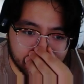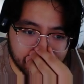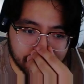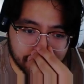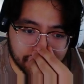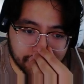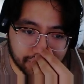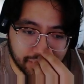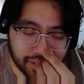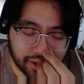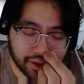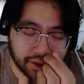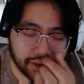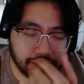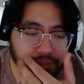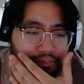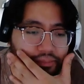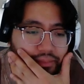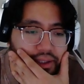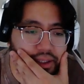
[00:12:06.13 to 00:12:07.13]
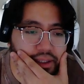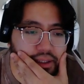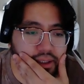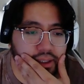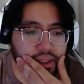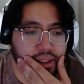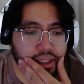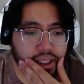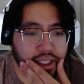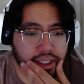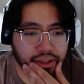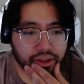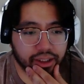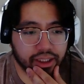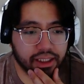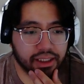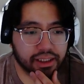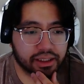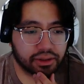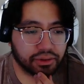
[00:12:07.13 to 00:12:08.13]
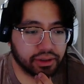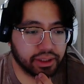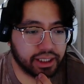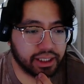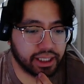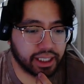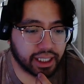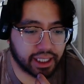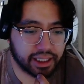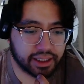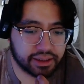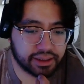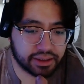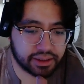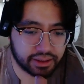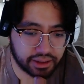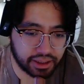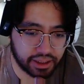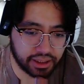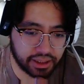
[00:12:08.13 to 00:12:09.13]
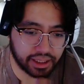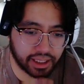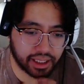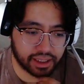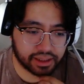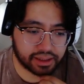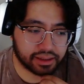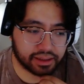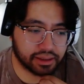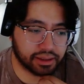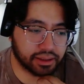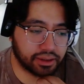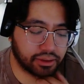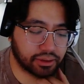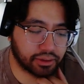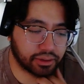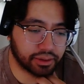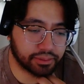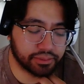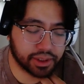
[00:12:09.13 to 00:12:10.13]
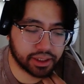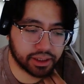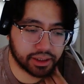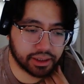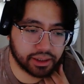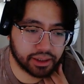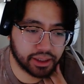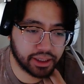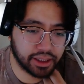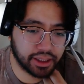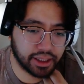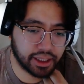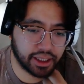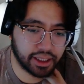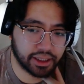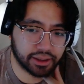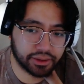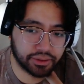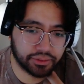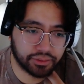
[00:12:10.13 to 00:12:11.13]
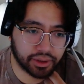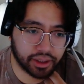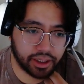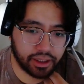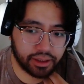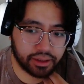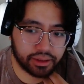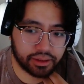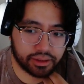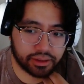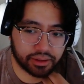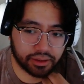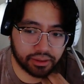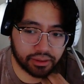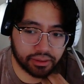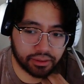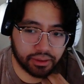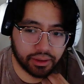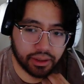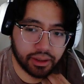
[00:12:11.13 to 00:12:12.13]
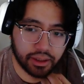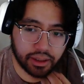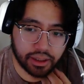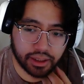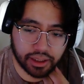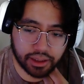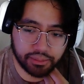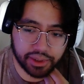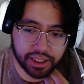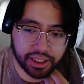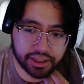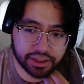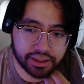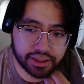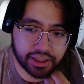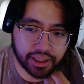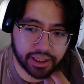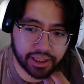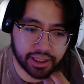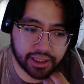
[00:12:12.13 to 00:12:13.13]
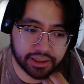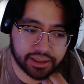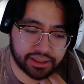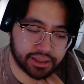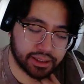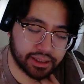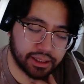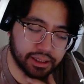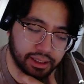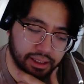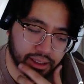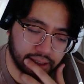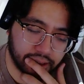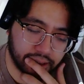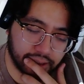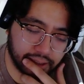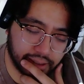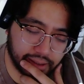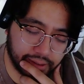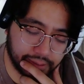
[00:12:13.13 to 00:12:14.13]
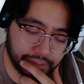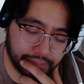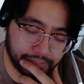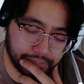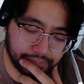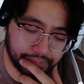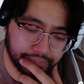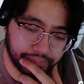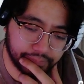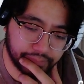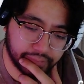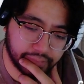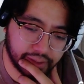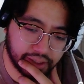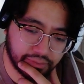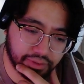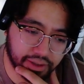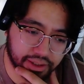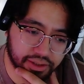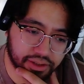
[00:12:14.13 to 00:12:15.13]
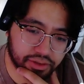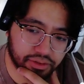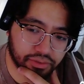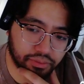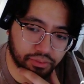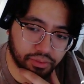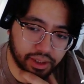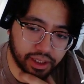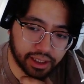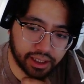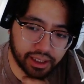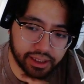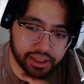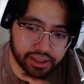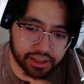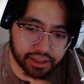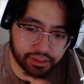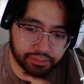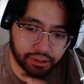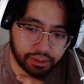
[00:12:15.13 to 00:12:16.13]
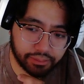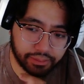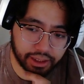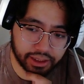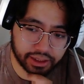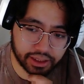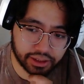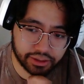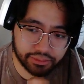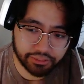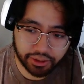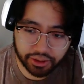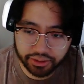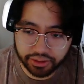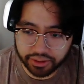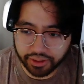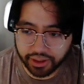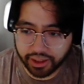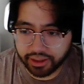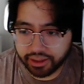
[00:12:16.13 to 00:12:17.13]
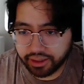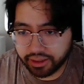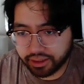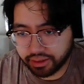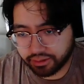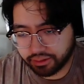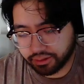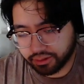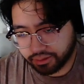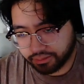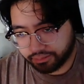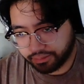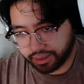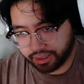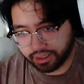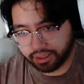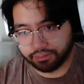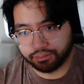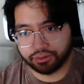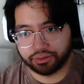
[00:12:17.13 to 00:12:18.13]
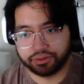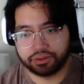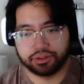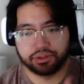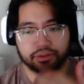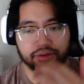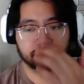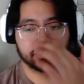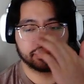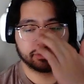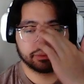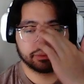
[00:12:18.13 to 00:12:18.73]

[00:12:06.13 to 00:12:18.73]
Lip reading: to, he has the Crimson in hand, right? So that means that if I swing, he's going to pop my Digimon. So I need to be able to